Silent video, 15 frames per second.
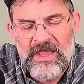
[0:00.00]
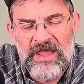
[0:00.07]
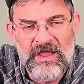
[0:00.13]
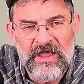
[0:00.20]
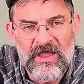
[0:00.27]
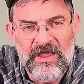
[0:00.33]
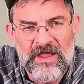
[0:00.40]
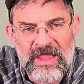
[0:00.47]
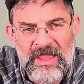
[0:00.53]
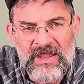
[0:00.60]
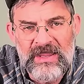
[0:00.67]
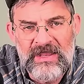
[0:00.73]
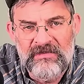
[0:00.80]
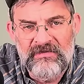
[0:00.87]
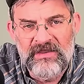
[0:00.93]

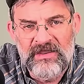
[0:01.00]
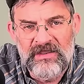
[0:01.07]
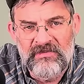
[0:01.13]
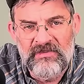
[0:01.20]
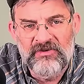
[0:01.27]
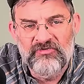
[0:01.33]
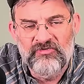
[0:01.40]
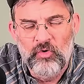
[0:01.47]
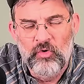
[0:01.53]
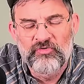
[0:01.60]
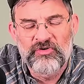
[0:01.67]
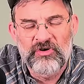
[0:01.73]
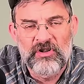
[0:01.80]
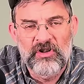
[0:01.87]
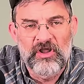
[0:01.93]
And then the
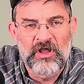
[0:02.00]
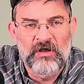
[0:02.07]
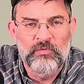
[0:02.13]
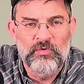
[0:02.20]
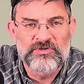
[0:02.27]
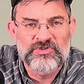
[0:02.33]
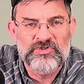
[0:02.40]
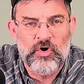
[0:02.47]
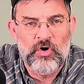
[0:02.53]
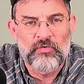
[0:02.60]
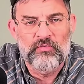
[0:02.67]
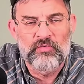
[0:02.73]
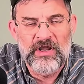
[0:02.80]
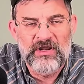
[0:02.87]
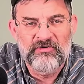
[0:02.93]
Georgia Club will
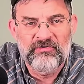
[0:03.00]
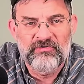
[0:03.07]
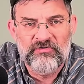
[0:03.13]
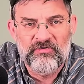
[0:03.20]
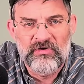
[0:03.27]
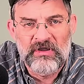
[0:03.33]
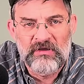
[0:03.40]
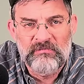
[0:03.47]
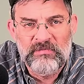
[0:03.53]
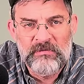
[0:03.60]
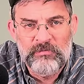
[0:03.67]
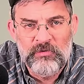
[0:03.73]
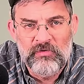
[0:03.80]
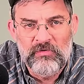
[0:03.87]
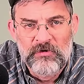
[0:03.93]
start registering
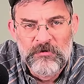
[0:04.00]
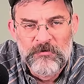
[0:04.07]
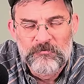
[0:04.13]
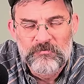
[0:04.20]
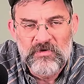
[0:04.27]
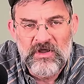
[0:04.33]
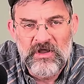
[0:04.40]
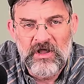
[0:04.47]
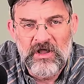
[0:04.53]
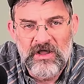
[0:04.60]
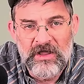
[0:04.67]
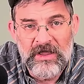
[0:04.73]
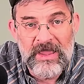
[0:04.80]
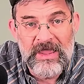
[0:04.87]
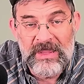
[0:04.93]
people.
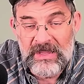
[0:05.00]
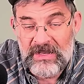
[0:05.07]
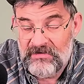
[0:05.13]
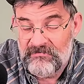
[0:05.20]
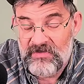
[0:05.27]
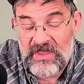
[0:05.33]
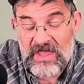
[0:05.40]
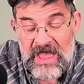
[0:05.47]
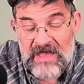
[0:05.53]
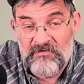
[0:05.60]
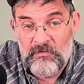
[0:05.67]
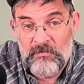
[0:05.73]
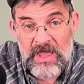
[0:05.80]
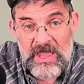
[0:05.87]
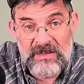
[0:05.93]
And if they have
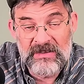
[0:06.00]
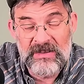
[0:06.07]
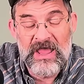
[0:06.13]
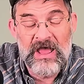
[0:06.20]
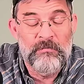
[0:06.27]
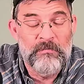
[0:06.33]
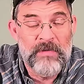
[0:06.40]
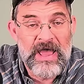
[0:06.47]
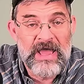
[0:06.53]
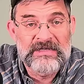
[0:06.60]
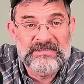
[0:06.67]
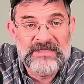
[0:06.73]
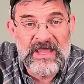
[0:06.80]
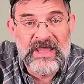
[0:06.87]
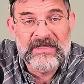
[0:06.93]
them, handing out
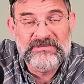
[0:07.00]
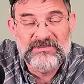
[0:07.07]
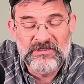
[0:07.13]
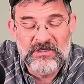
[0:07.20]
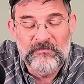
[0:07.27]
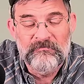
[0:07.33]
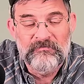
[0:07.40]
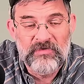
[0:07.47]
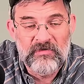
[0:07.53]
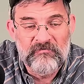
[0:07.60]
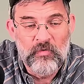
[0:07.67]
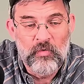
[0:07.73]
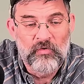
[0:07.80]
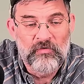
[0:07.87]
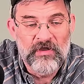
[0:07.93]
bag tags
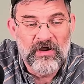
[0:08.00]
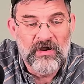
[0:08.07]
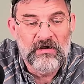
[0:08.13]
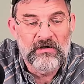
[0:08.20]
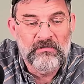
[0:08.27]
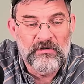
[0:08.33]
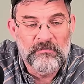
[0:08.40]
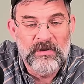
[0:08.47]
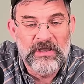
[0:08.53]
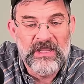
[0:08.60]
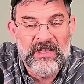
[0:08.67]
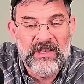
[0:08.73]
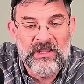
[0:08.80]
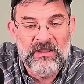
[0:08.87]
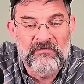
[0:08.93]
for the
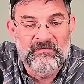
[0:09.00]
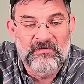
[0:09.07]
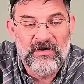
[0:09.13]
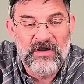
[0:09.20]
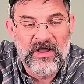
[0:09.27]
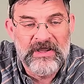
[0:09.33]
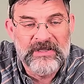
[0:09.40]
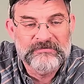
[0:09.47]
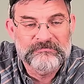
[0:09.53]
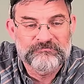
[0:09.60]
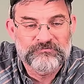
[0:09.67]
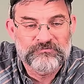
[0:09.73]
beginning of their hike.